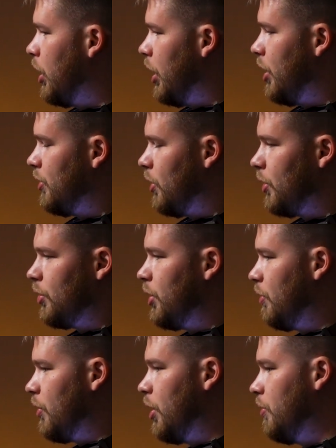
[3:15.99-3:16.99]
as long as you
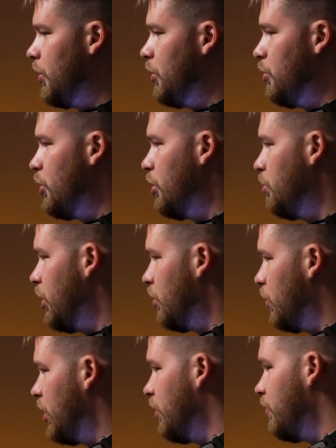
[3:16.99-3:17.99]
have cover, you should be able
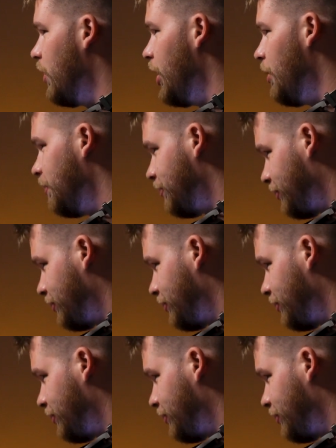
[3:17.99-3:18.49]
to win the fight.